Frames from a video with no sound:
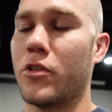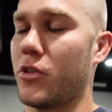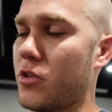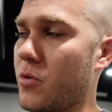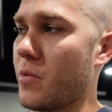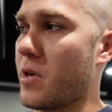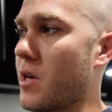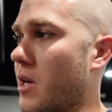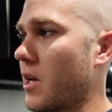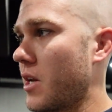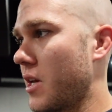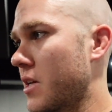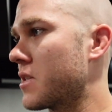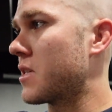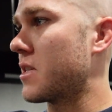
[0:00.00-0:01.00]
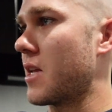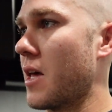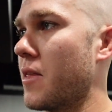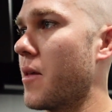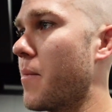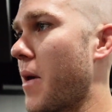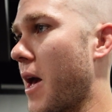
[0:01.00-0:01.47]
just so we can kind of
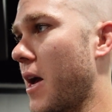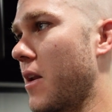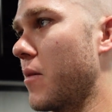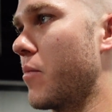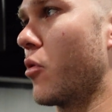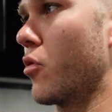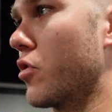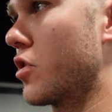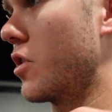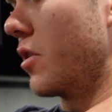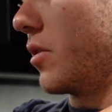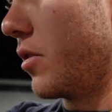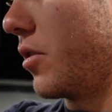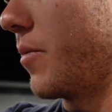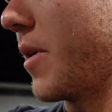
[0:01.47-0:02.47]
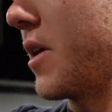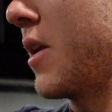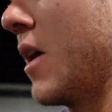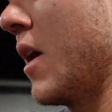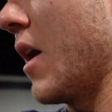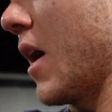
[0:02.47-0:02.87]
extend the padded portion a little bit.